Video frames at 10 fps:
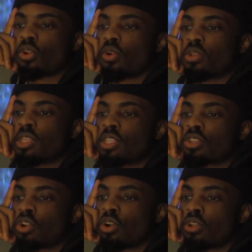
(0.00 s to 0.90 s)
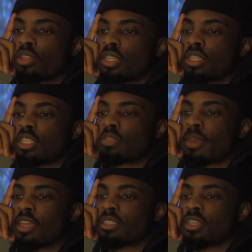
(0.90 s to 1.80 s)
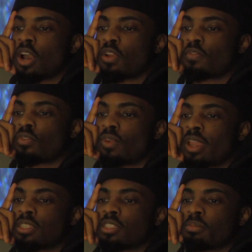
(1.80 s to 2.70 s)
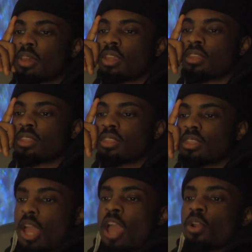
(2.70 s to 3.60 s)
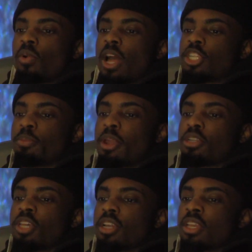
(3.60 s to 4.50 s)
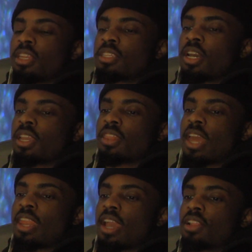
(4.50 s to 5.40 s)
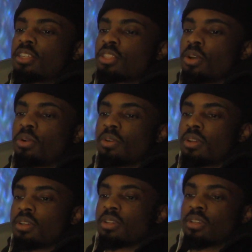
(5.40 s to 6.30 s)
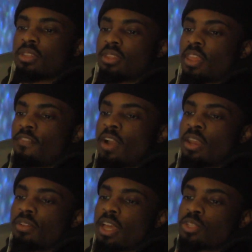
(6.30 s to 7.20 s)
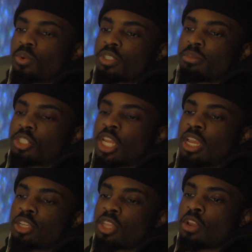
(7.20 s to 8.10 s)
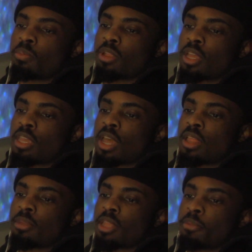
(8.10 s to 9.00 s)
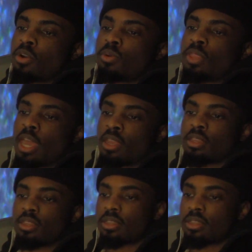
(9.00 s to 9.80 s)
they're holding this man's daughter for ransom, man. I ain't gonna lie, she better tuck in that necklace, though. They find out that's worth some change, they're gonna be like, yeah, let me hold that.